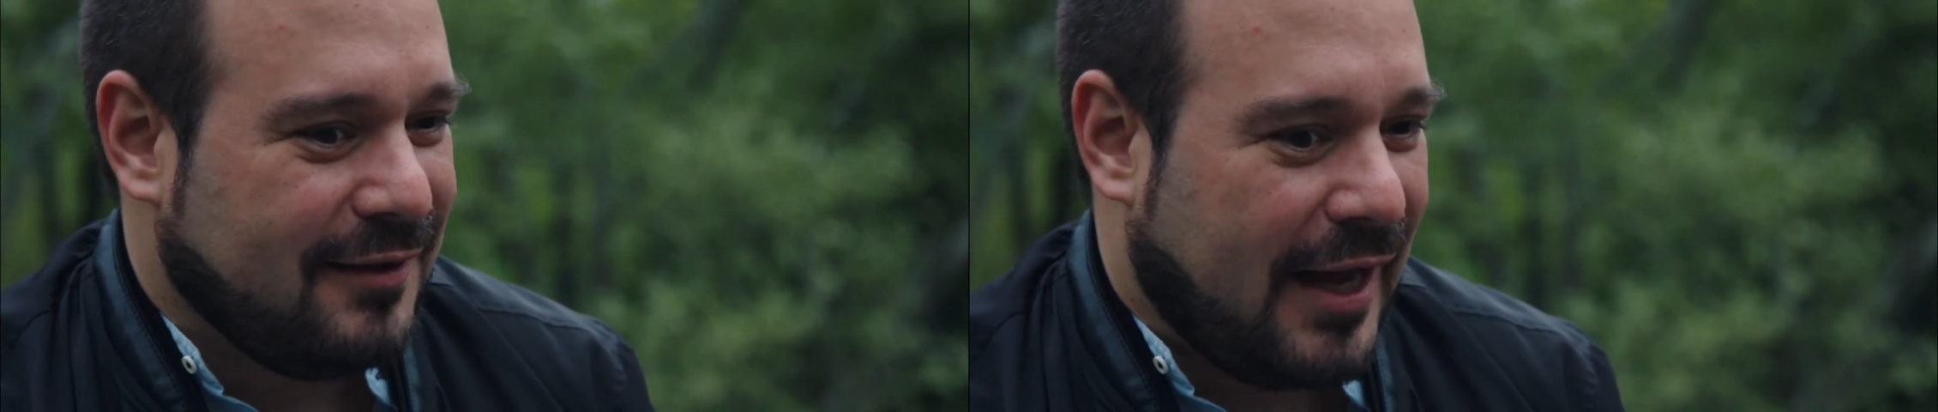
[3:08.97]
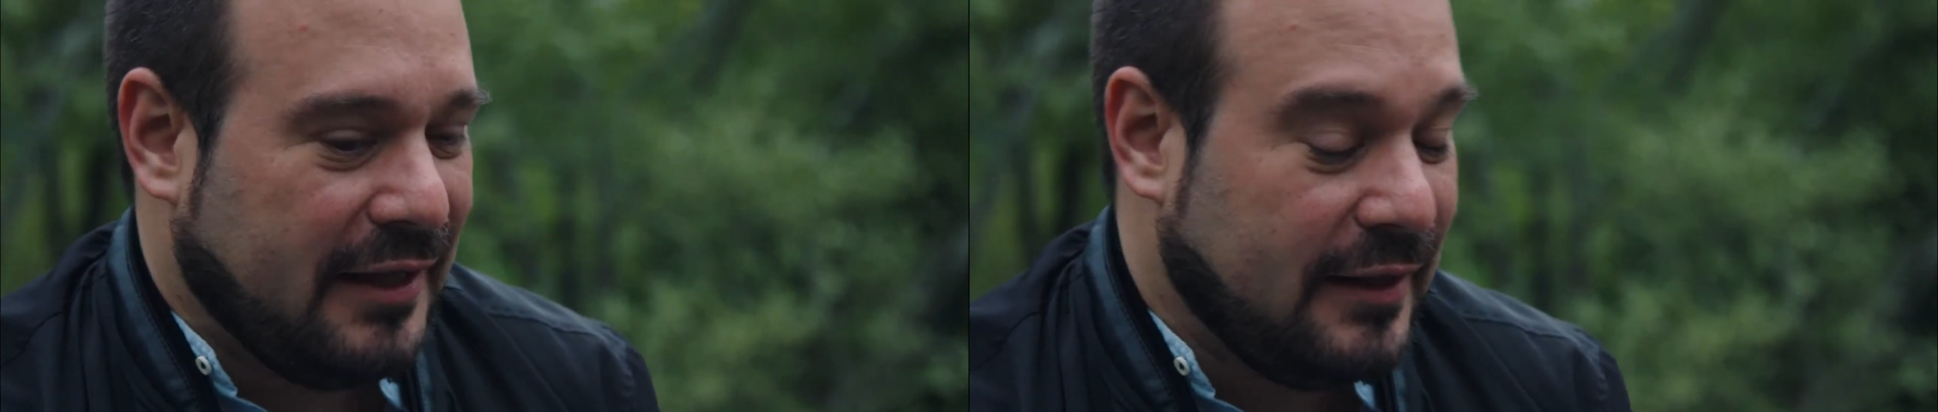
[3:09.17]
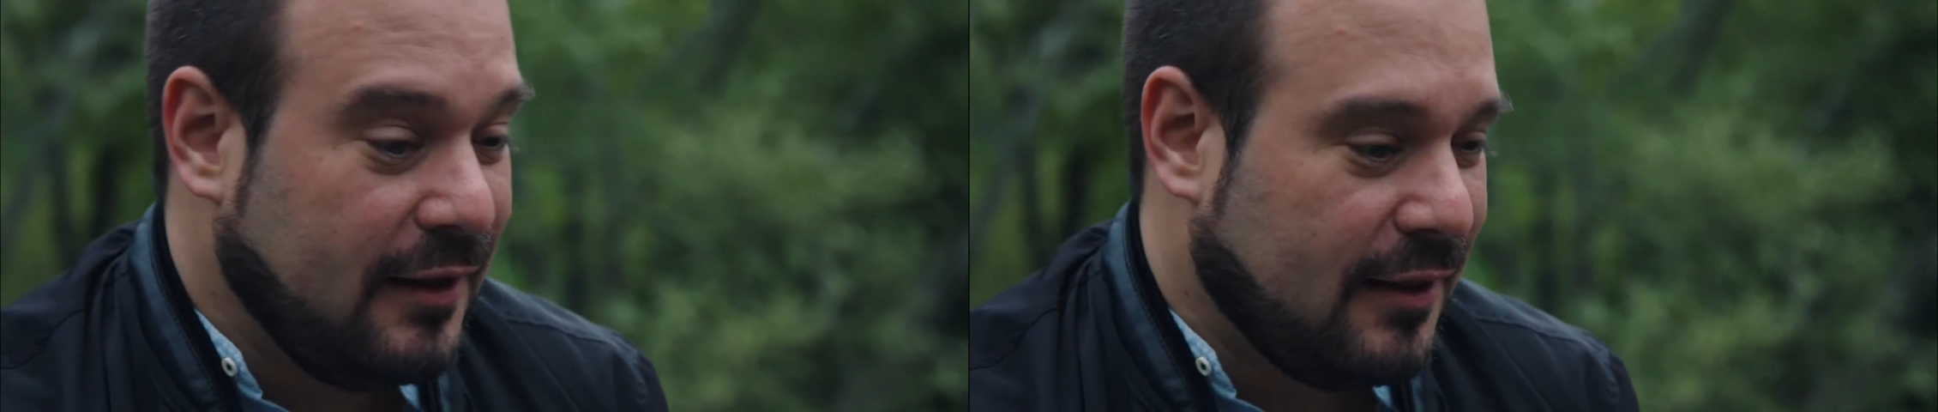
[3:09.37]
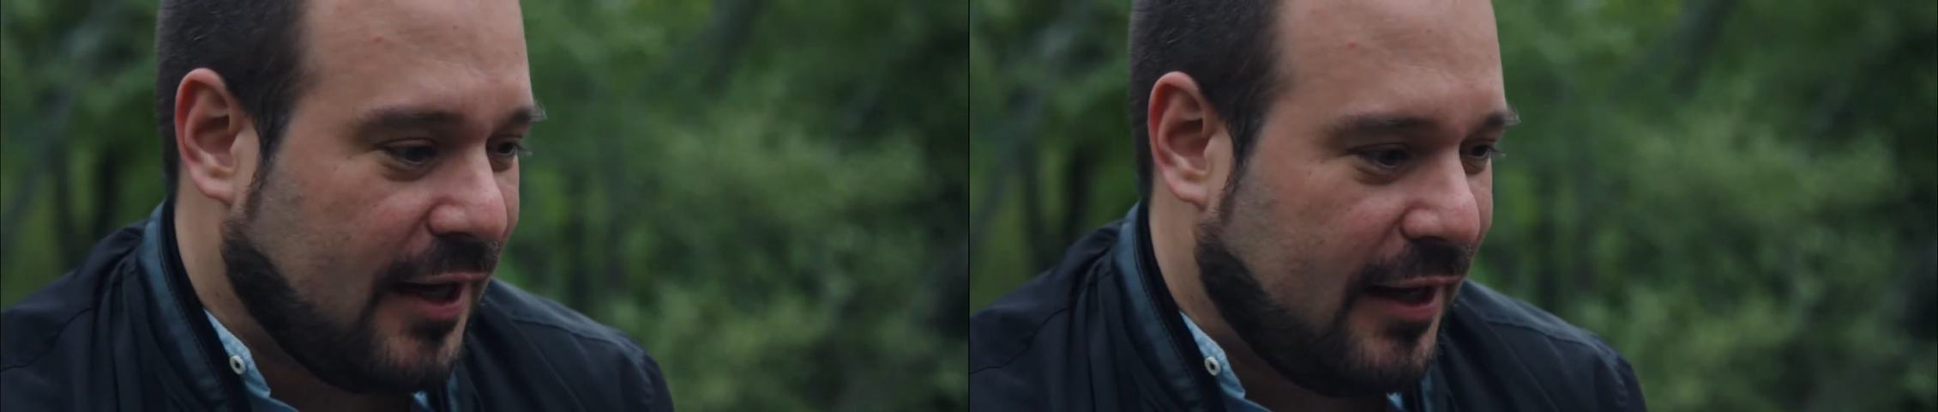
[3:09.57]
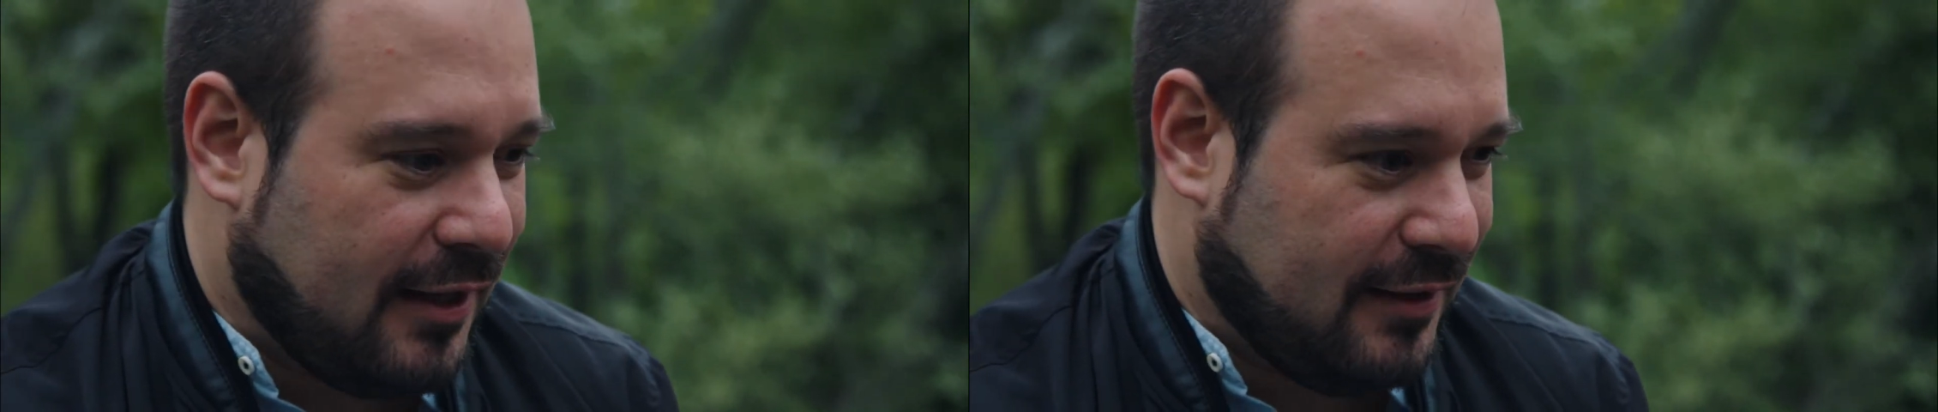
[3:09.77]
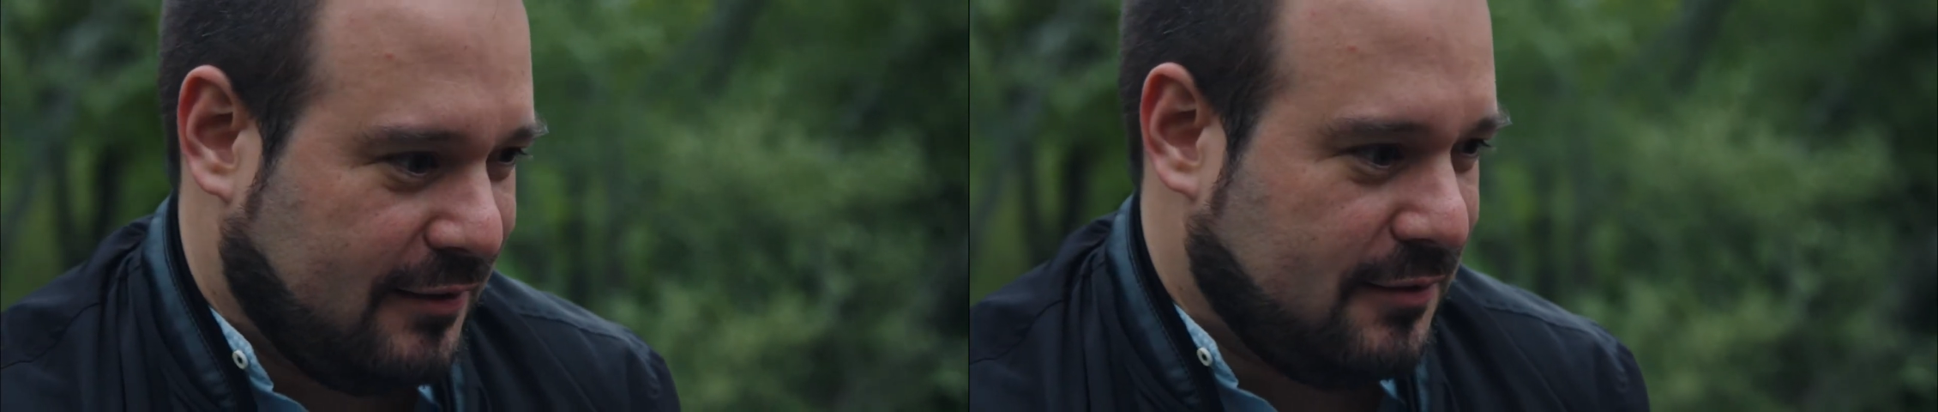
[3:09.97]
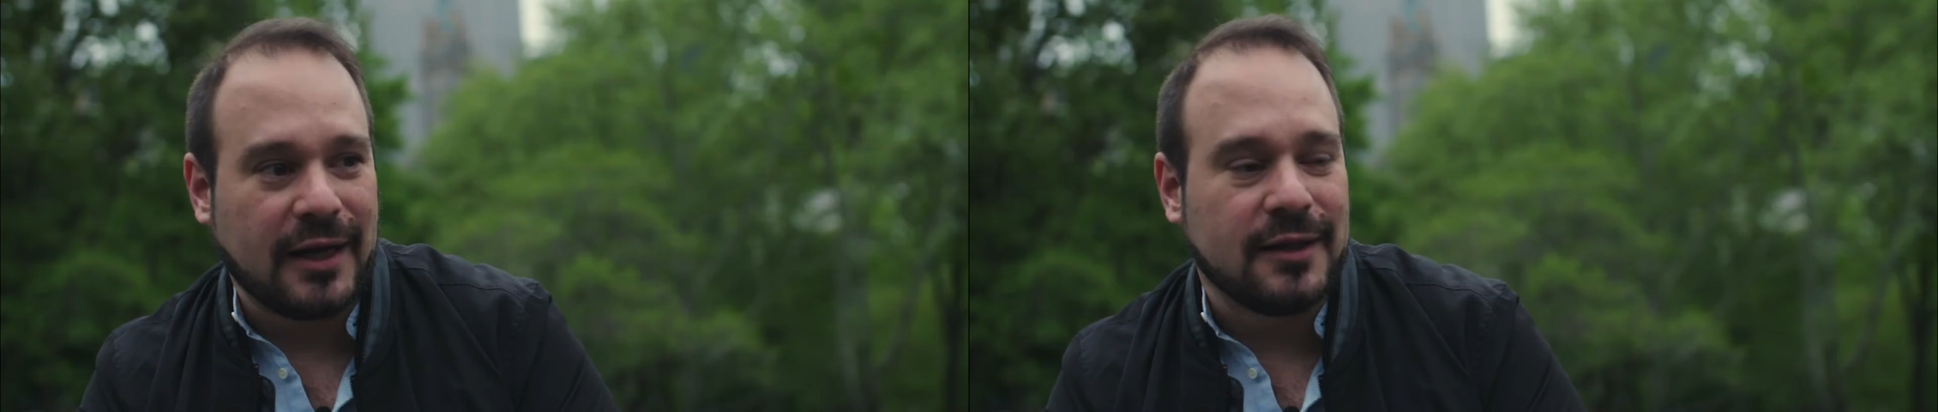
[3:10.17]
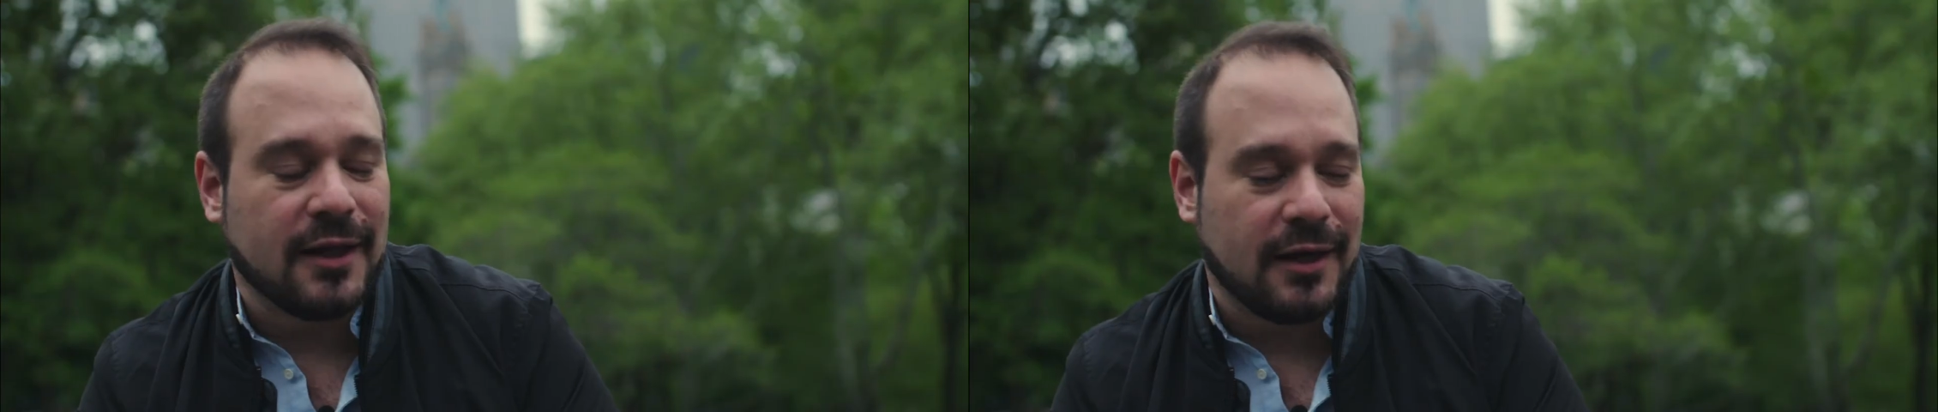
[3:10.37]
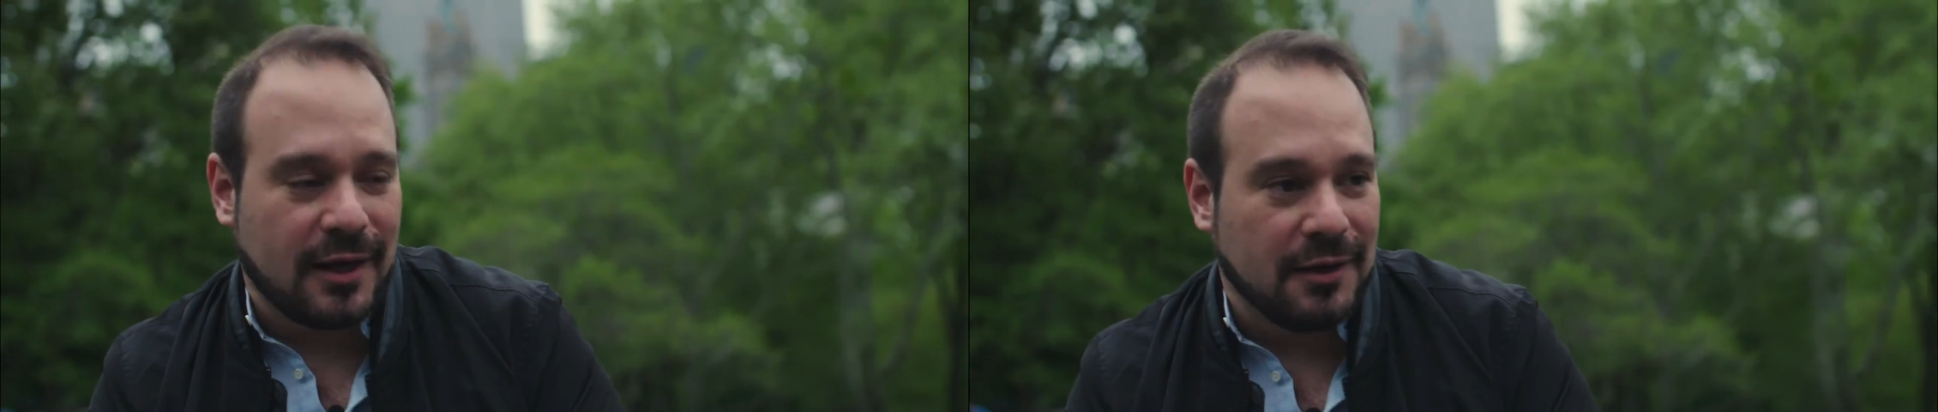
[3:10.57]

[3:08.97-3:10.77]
I did that, and then